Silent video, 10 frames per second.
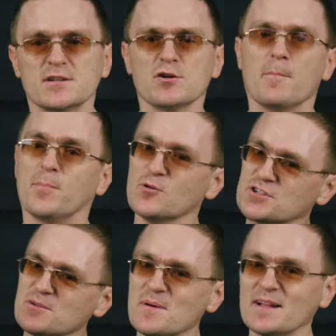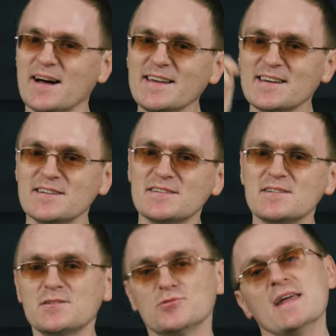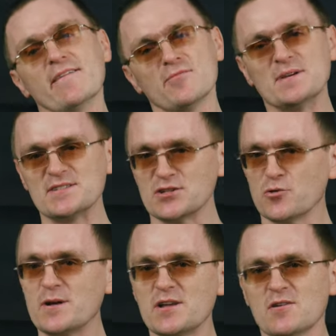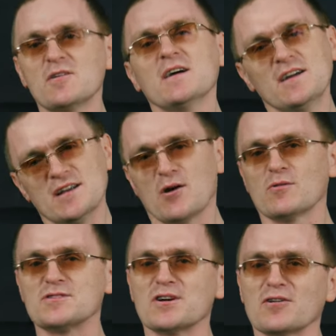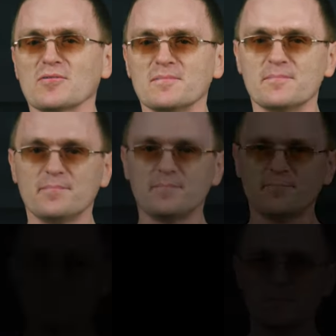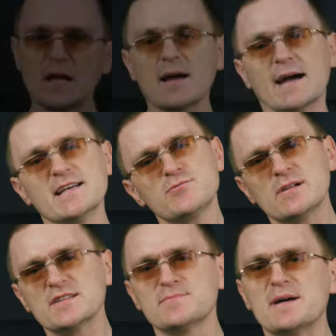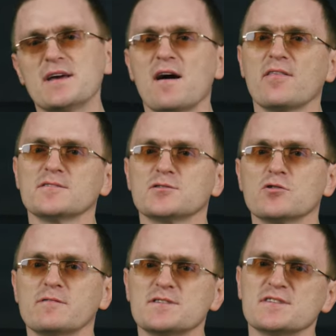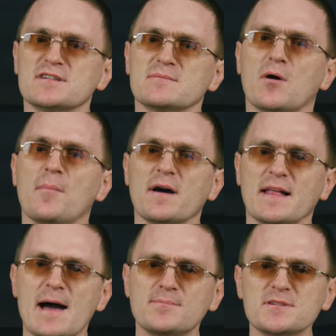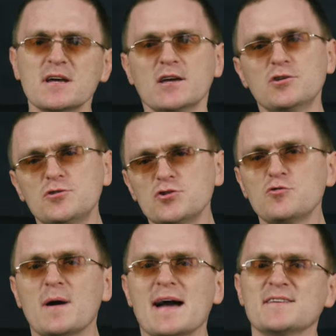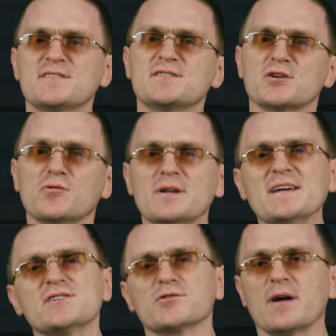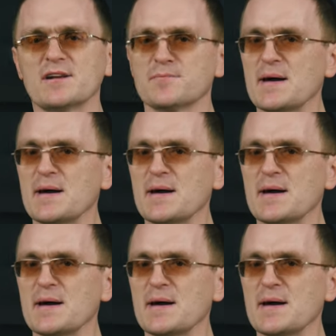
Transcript: so push the bell icon to never miss a new video in our channel. As well as many other services and mobile apps, YouTube has its own integrated